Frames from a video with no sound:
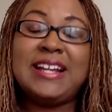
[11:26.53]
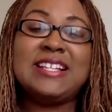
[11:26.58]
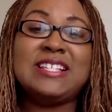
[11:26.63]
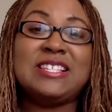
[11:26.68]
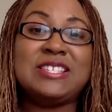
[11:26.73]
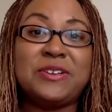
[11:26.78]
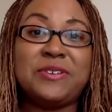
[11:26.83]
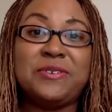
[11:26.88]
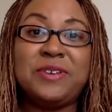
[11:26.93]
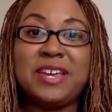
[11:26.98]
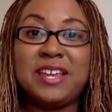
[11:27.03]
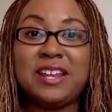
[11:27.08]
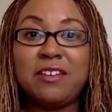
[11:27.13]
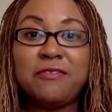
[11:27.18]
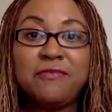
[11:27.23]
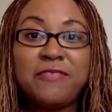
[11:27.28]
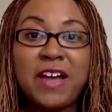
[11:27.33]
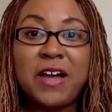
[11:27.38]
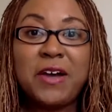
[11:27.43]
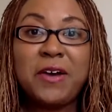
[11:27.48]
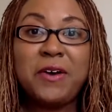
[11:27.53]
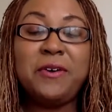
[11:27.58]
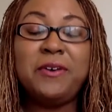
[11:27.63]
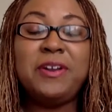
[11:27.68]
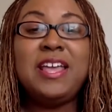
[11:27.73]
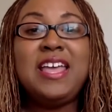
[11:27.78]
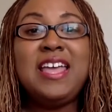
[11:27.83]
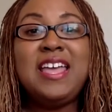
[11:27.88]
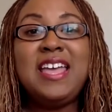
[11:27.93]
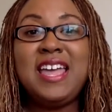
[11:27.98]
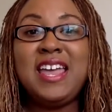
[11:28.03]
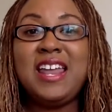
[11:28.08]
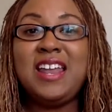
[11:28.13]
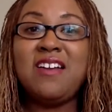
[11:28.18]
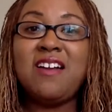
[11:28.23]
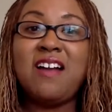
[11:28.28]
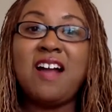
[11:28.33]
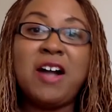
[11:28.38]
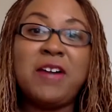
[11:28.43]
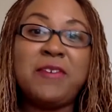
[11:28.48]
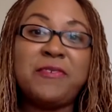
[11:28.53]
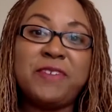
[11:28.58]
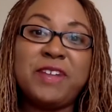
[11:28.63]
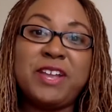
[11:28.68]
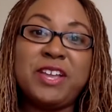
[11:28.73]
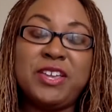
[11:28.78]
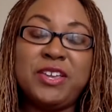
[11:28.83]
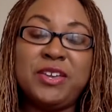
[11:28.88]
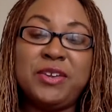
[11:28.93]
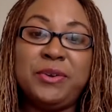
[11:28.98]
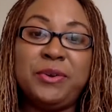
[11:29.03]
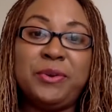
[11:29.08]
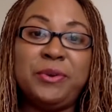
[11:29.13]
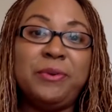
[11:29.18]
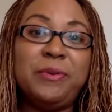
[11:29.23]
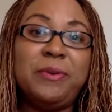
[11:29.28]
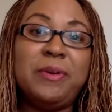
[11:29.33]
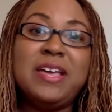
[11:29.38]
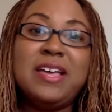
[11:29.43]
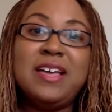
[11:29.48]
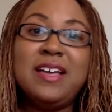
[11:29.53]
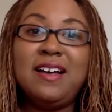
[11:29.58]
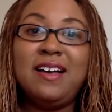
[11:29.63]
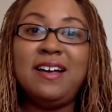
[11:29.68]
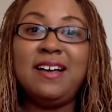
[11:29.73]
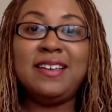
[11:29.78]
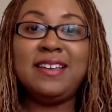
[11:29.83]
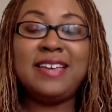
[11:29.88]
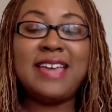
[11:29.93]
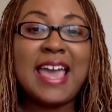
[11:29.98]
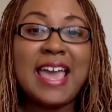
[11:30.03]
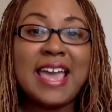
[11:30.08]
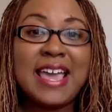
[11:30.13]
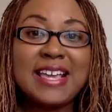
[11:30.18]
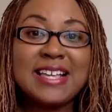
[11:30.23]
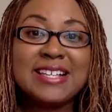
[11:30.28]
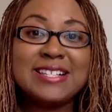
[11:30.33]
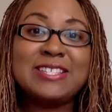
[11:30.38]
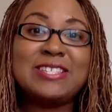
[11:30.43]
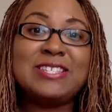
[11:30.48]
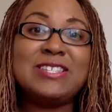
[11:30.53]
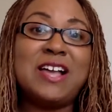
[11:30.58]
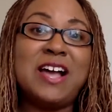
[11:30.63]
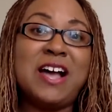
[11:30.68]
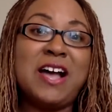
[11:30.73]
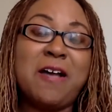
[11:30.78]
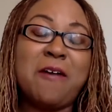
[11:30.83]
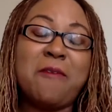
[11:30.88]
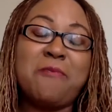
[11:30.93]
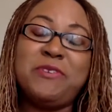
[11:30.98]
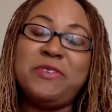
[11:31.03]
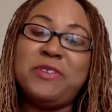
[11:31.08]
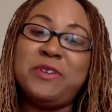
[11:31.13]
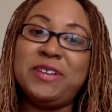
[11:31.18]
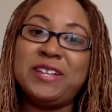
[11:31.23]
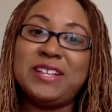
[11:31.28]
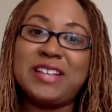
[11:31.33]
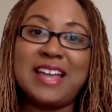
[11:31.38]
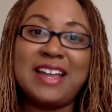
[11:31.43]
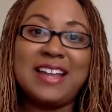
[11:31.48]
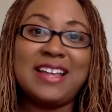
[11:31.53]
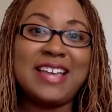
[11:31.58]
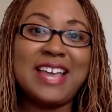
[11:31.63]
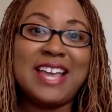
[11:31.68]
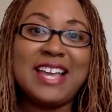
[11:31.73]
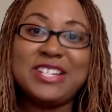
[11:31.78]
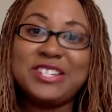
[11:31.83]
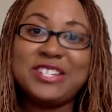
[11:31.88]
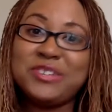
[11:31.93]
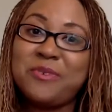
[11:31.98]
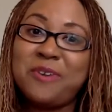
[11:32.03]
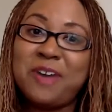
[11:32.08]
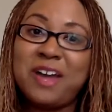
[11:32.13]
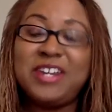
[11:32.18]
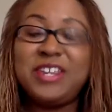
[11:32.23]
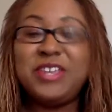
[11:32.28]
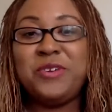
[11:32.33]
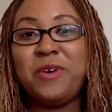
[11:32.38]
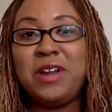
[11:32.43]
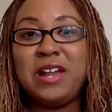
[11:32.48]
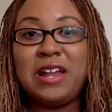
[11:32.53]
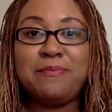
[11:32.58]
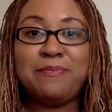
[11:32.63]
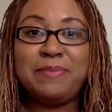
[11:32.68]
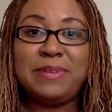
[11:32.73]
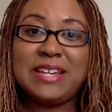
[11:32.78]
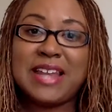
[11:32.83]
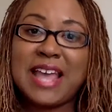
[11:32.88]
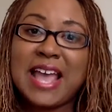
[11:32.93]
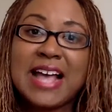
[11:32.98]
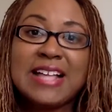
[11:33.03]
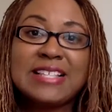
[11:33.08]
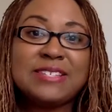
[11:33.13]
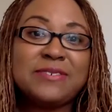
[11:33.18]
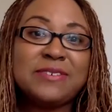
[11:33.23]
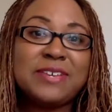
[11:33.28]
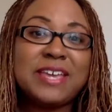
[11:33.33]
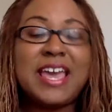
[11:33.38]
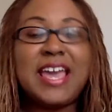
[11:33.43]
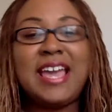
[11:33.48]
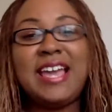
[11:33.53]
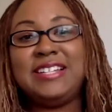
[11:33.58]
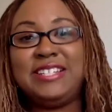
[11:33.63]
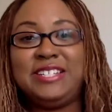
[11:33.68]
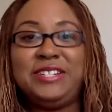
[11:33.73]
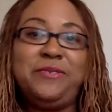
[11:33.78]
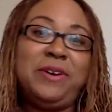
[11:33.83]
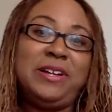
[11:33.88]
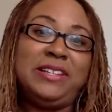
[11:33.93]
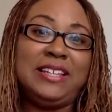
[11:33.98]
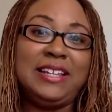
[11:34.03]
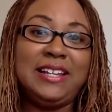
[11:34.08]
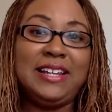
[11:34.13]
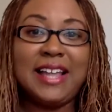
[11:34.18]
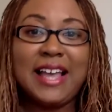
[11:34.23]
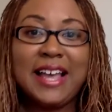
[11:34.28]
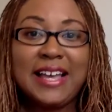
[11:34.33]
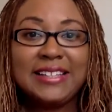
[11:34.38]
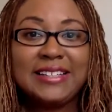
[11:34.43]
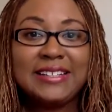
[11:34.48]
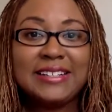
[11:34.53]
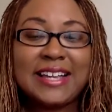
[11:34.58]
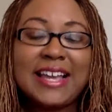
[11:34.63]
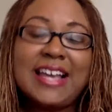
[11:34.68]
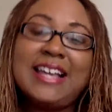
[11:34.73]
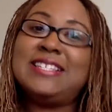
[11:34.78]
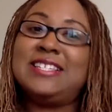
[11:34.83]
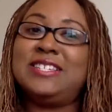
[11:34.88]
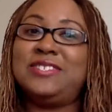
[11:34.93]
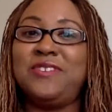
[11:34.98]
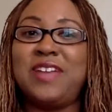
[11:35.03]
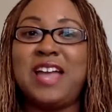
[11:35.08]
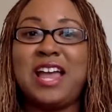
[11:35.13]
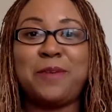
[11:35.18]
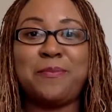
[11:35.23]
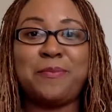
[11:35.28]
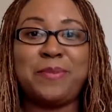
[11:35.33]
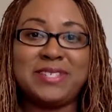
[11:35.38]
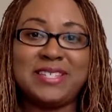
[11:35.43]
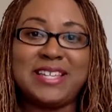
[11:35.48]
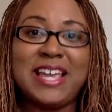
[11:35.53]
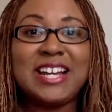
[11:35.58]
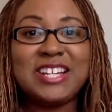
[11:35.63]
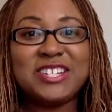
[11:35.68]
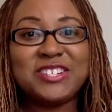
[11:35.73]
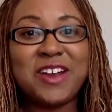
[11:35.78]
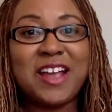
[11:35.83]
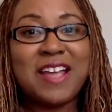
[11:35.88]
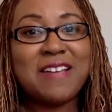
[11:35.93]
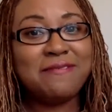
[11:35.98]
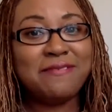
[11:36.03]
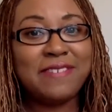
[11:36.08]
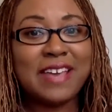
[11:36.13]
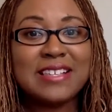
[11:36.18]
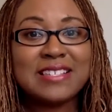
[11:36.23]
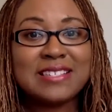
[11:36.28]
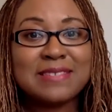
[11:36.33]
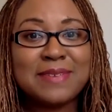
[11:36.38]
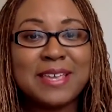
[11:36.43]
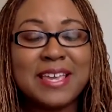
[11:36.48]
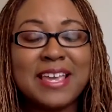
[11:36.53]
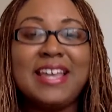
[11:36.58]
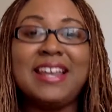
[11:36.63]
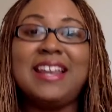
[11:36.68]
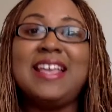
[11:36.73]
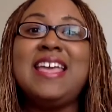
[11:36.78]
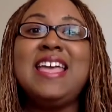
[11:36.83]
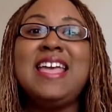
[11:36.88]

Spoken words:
And so you get a phone and they're offering you a case, the kind of case you want. Do you want the bedazzled case? You want the leather case because you got to protect your investment?